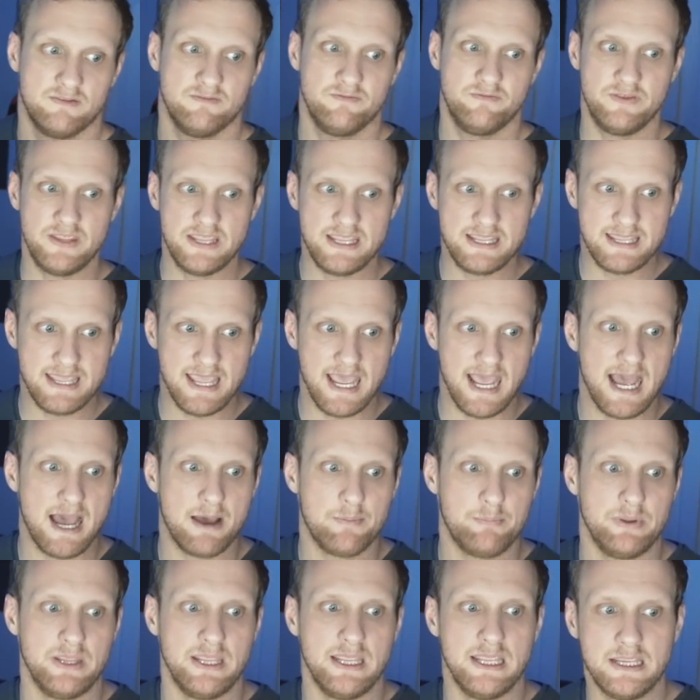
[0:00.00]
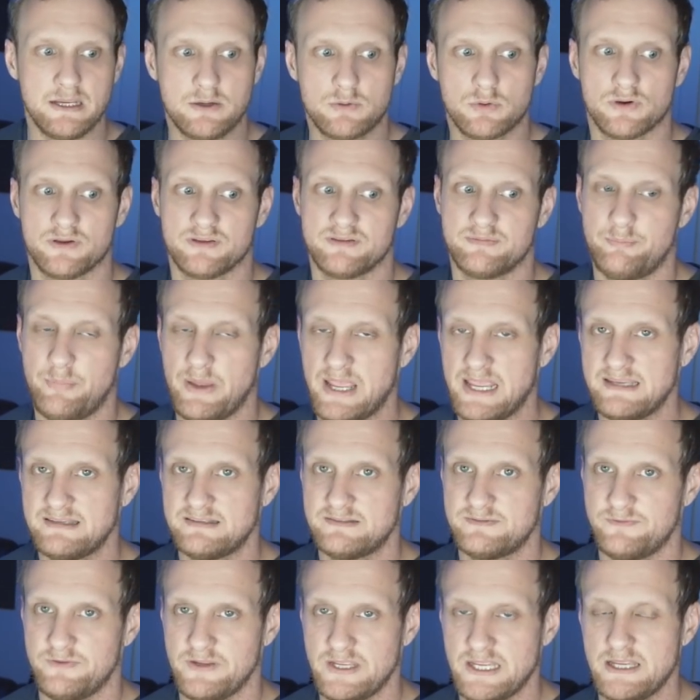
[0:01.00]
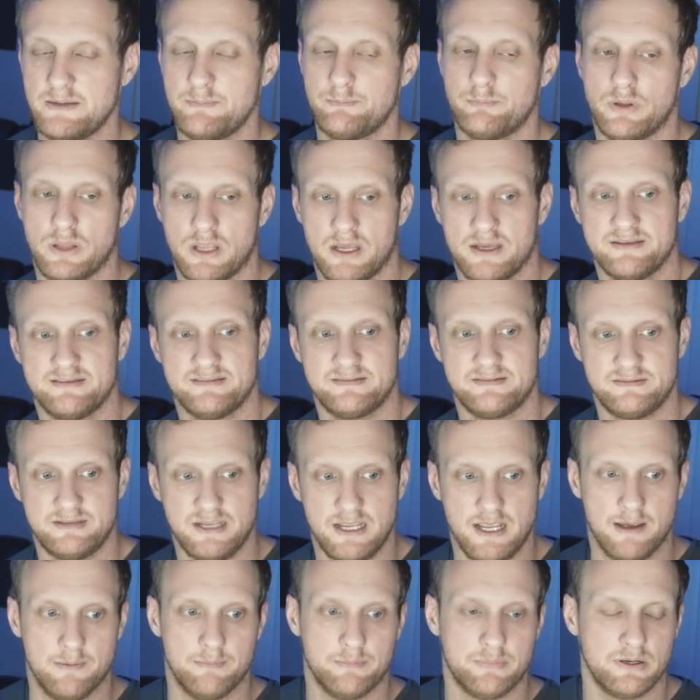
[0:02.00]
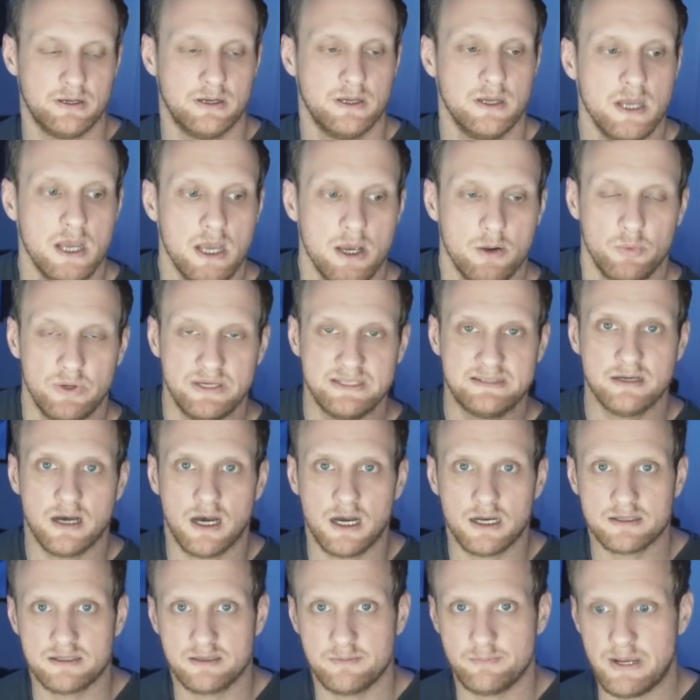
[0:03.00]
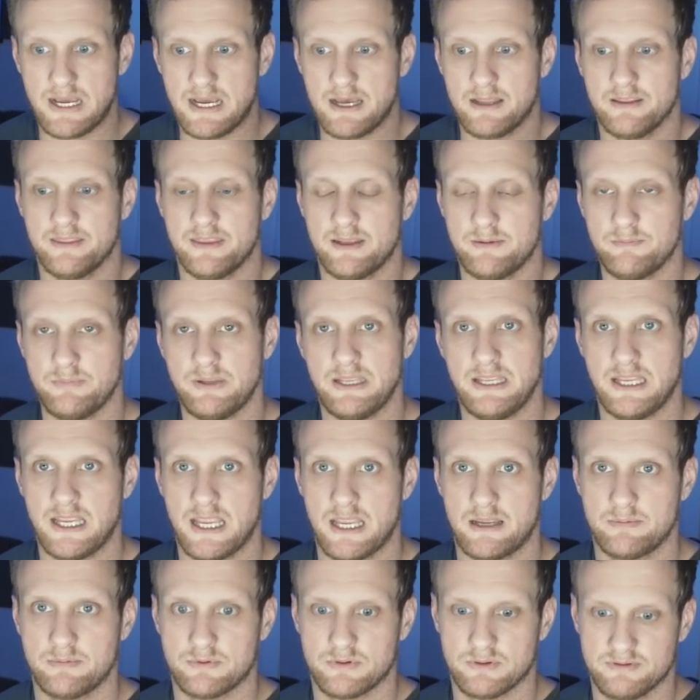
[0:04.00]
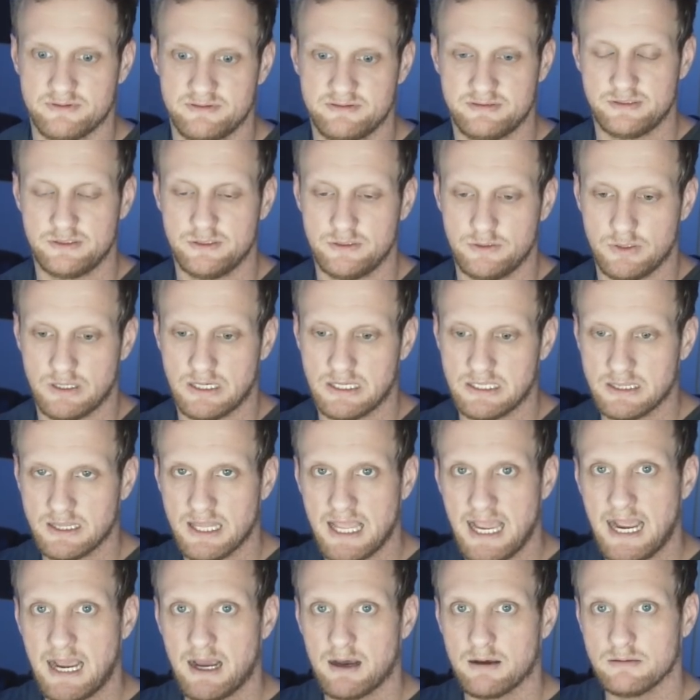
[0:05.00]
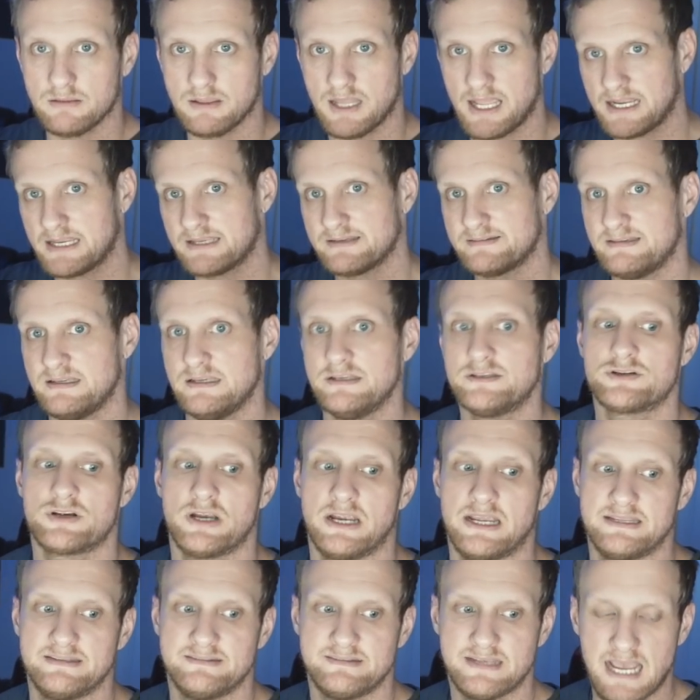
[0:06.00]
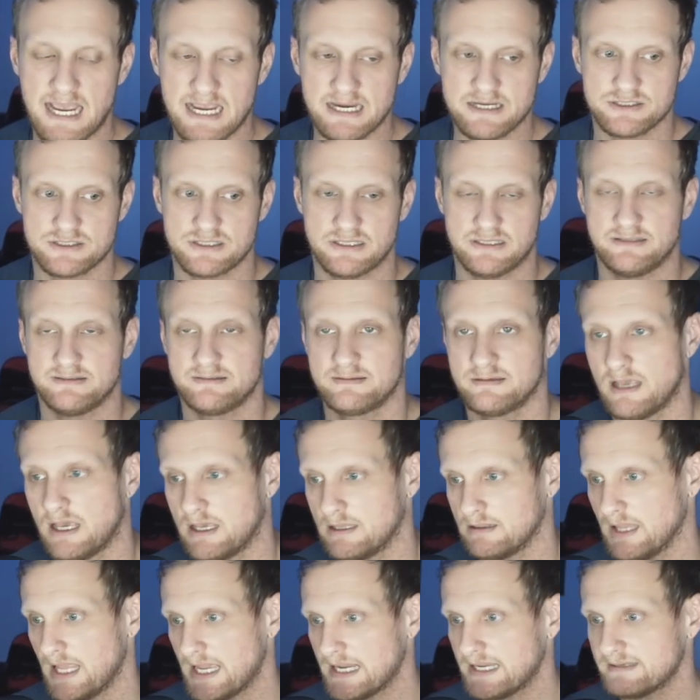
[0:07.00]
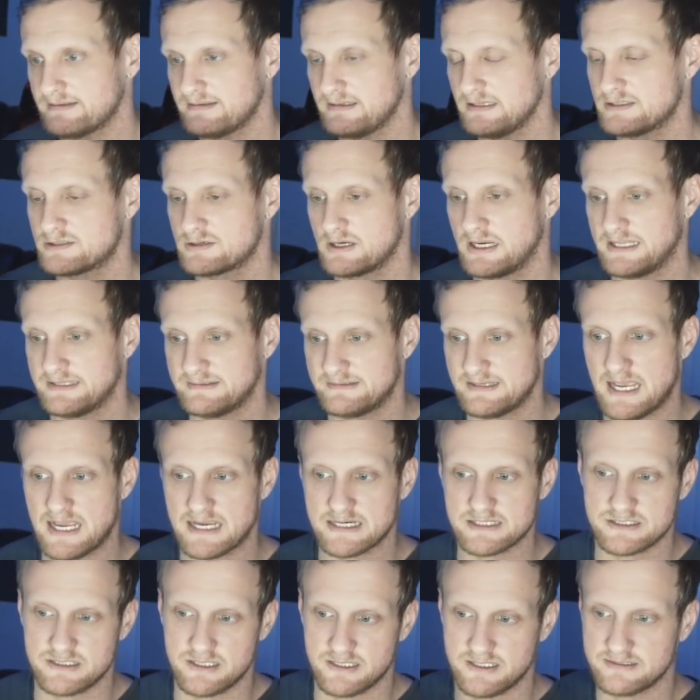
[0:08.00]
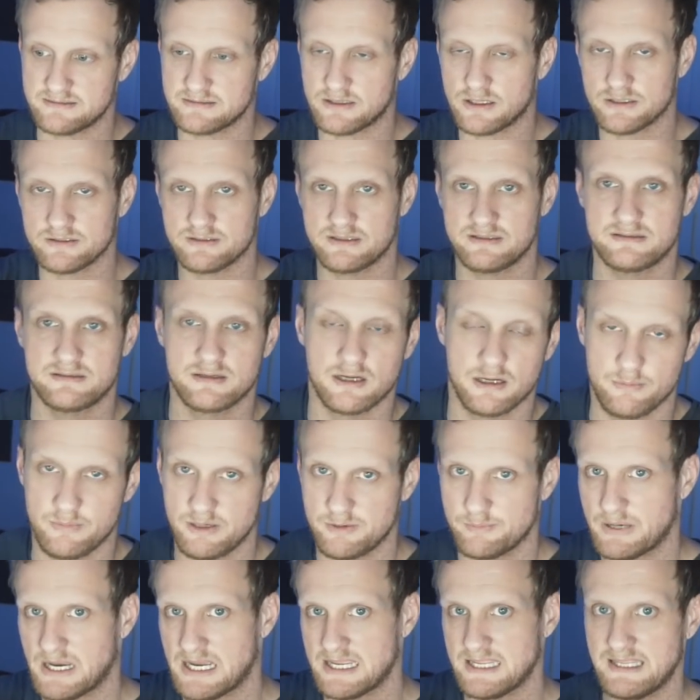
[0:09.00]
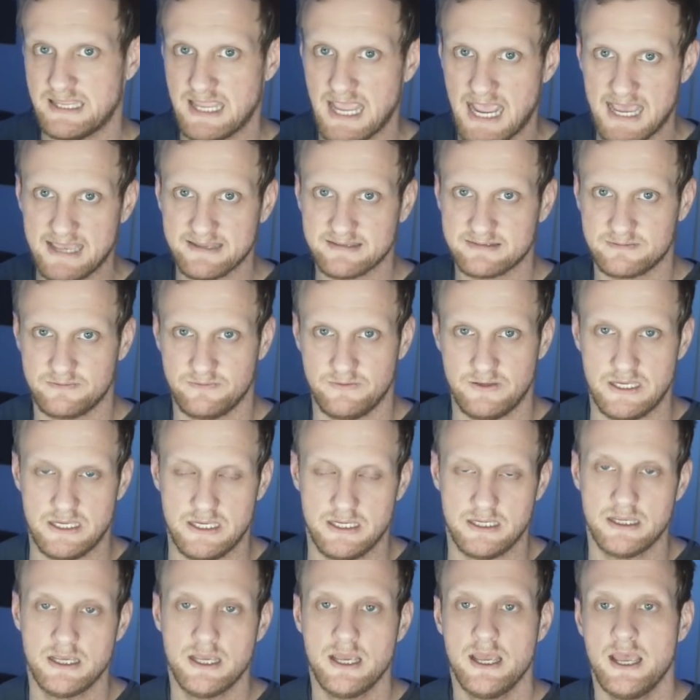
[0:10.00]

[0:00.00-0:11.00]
fee cap equals base fee plus tip. We talked about them being able to allow legacy transactions. A legacy transaction is all determined by gas fee,